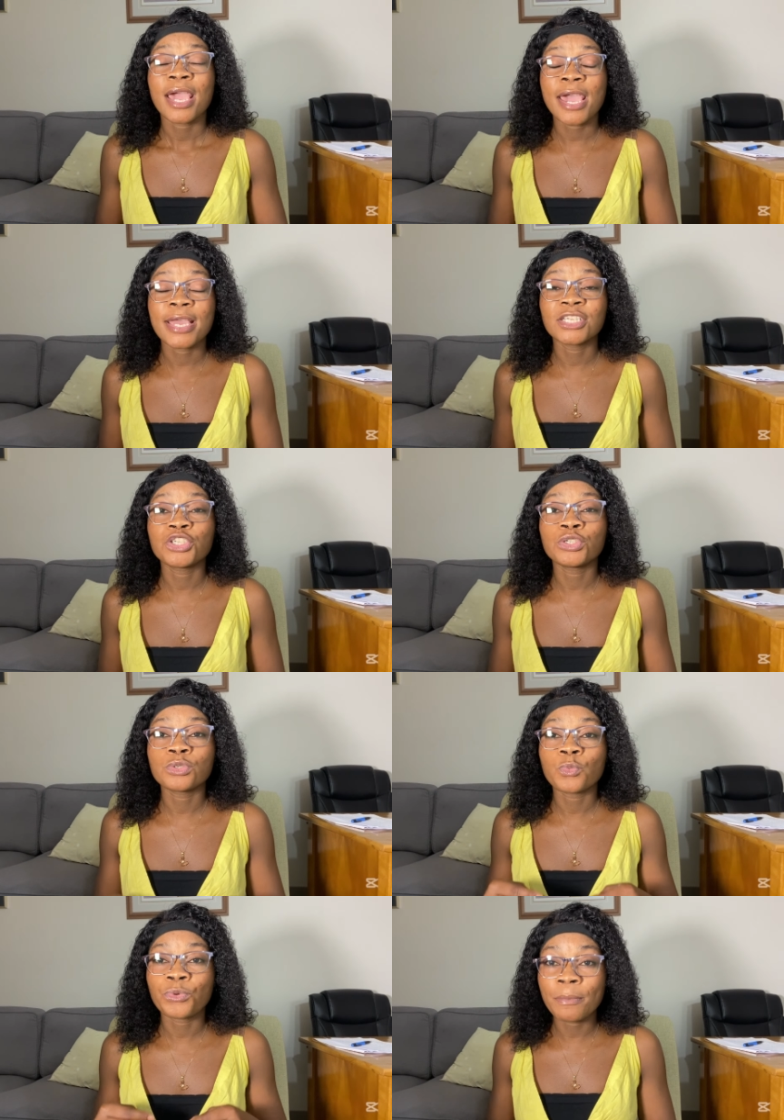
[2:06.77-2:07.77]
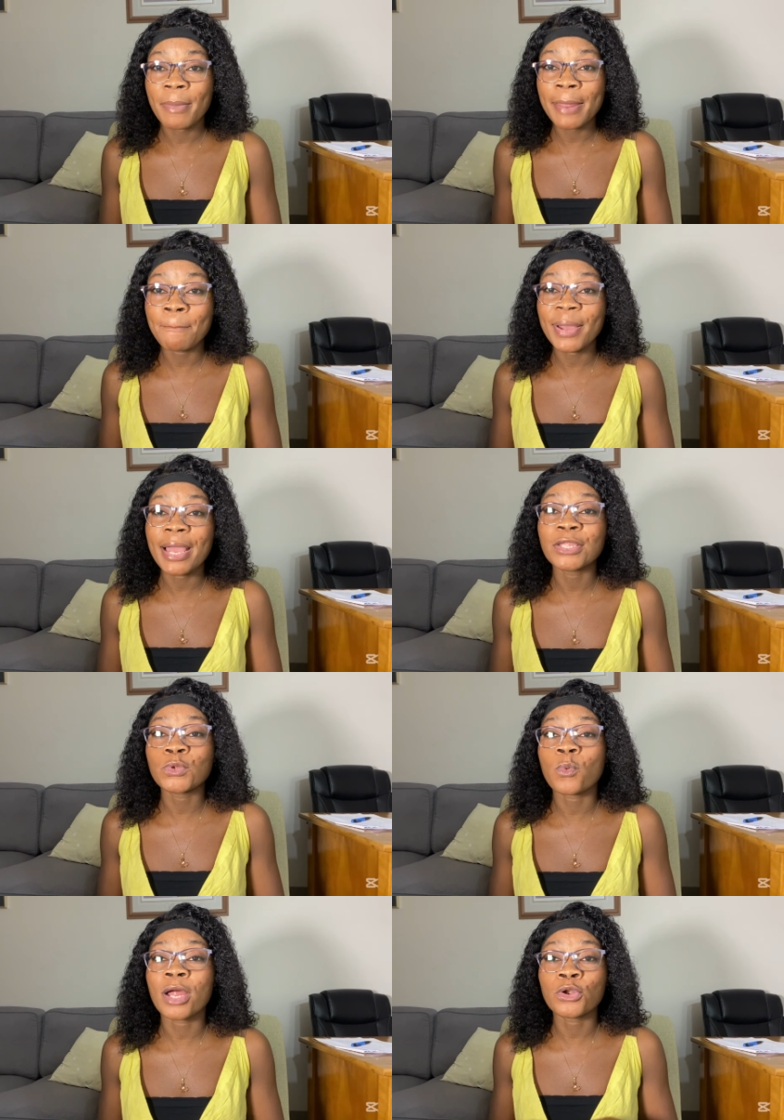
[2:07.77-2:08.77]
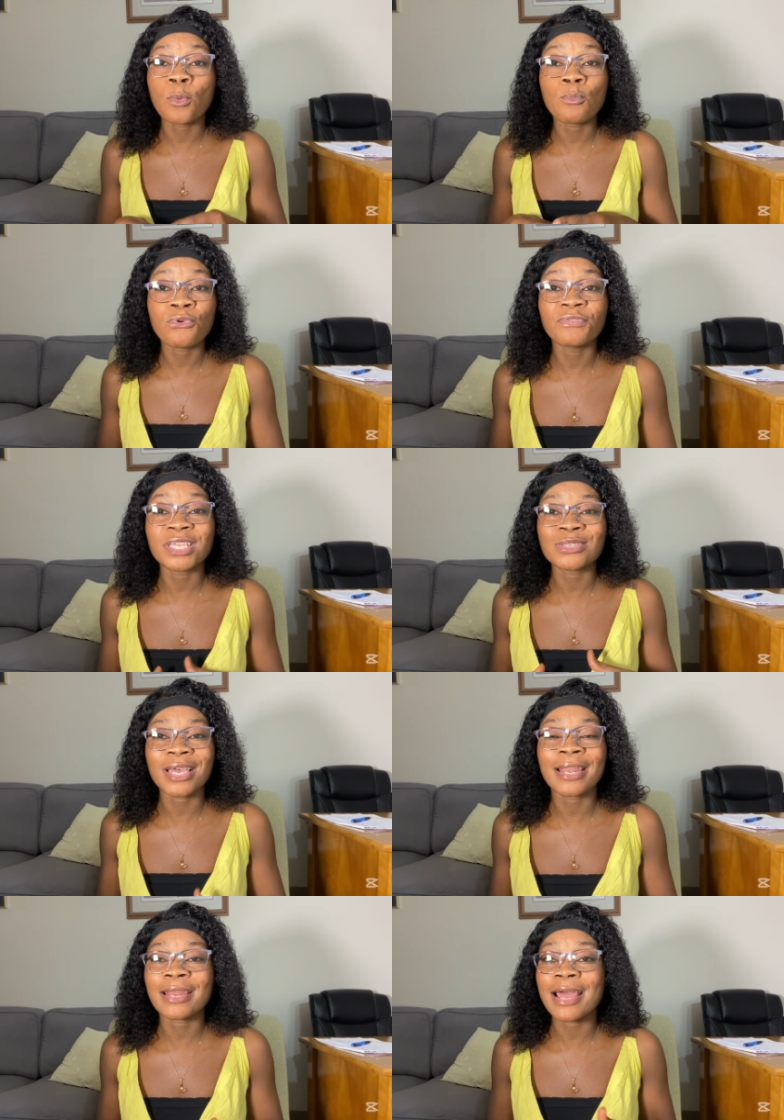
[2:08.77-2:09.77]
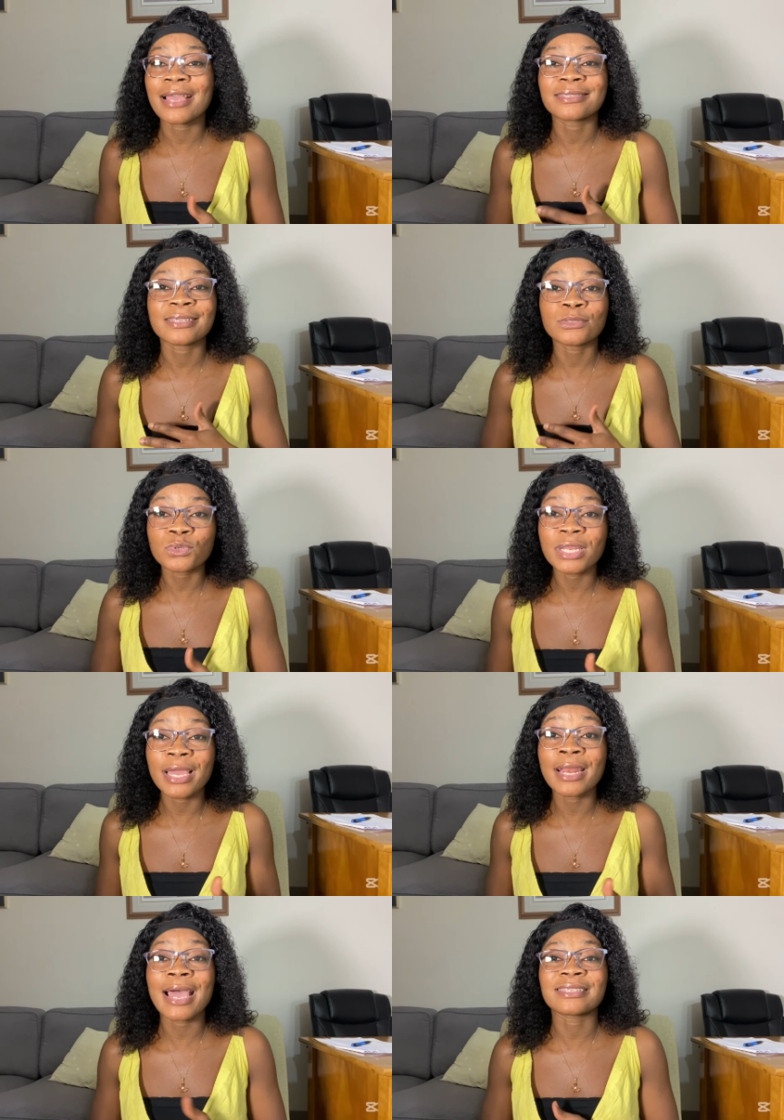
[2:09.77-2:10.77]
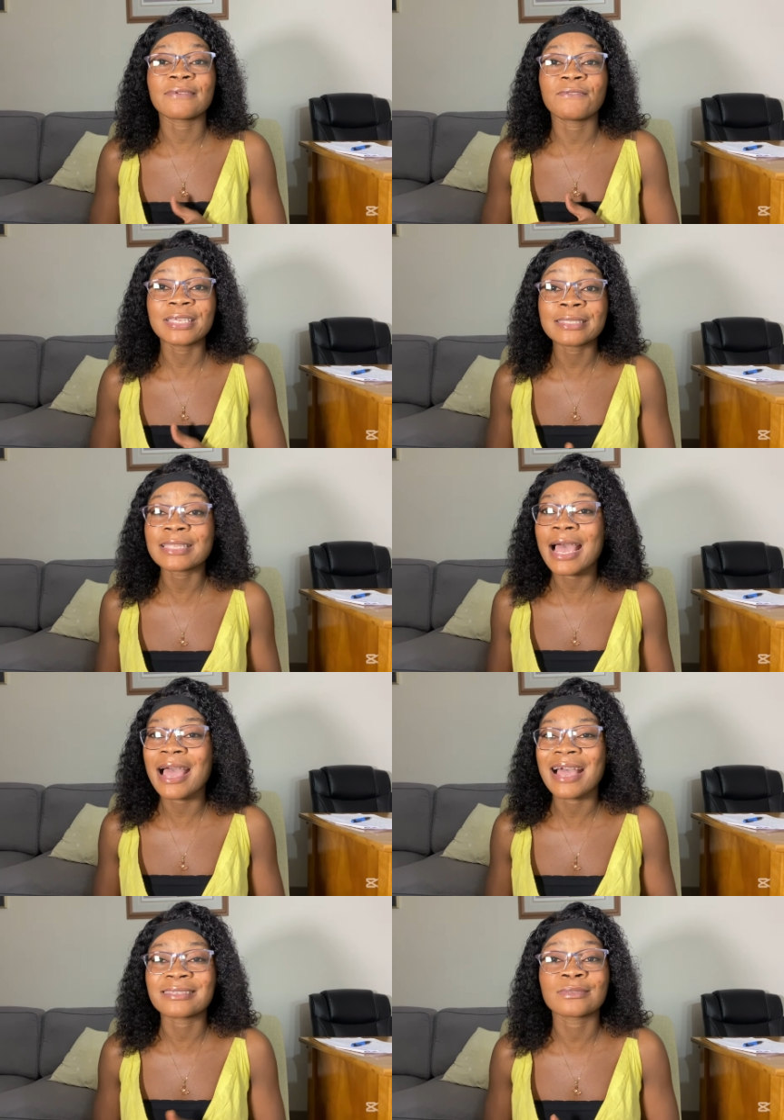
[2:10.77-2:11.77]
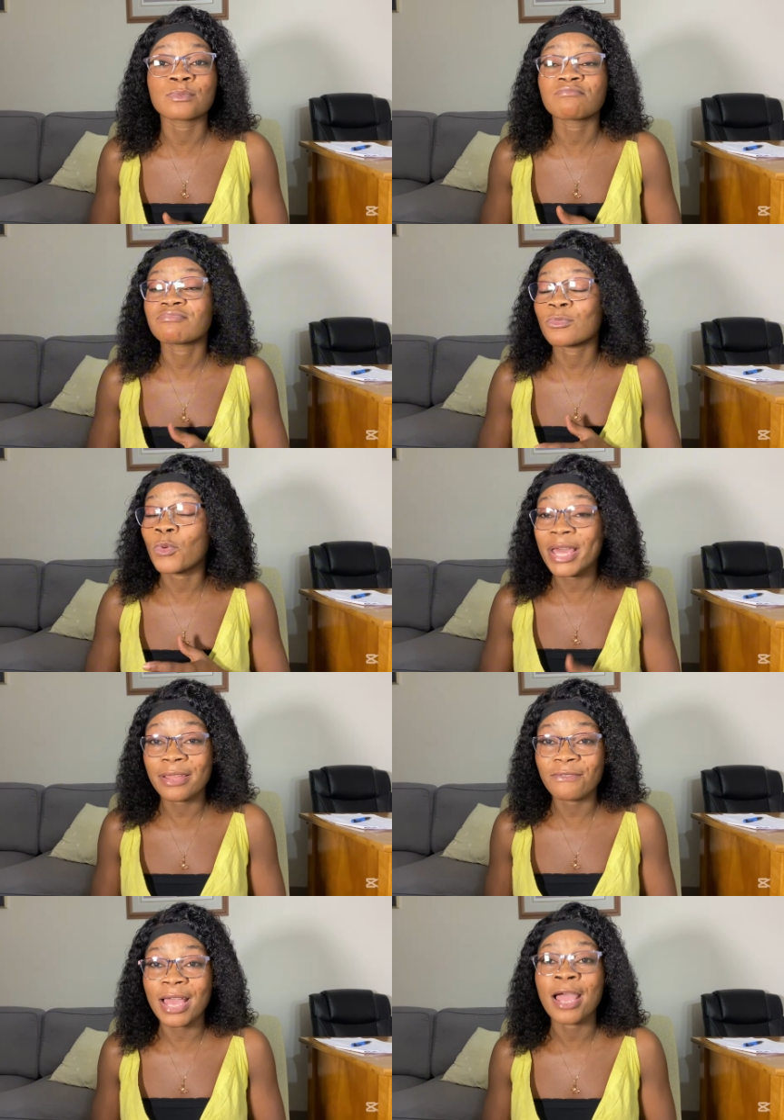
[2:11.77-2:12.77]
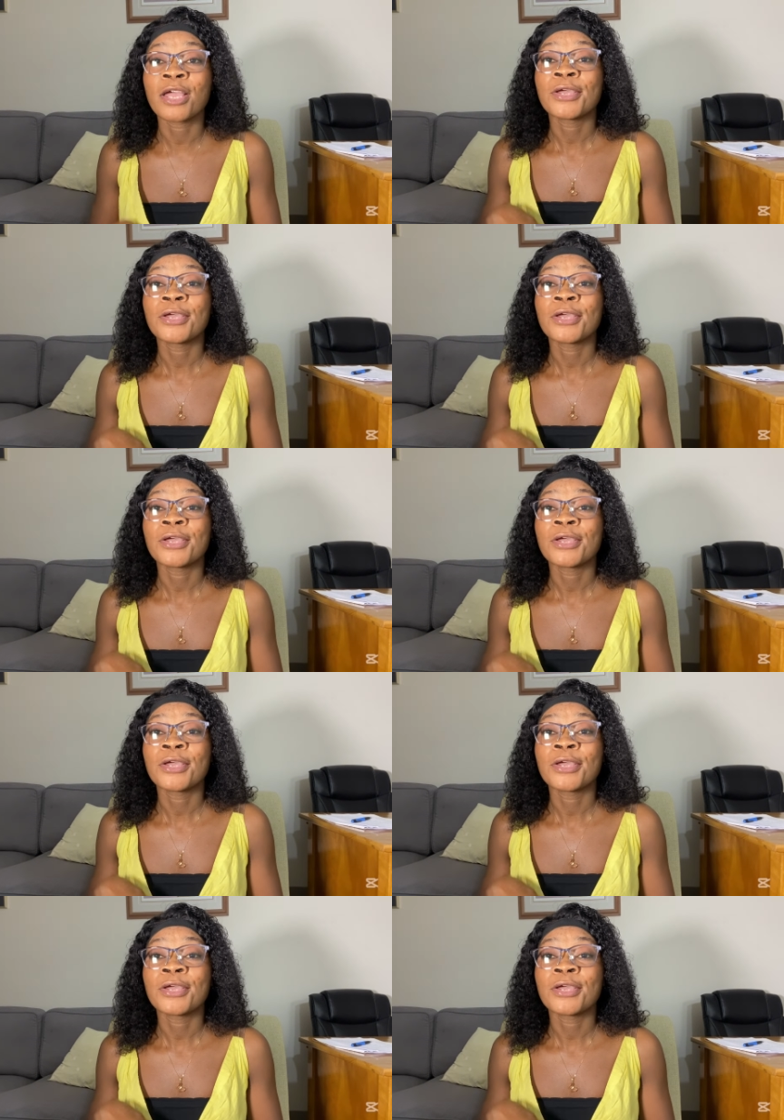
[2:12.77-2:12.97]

And remember, you are not moving to Canada as a student, as a visitor, as whatever.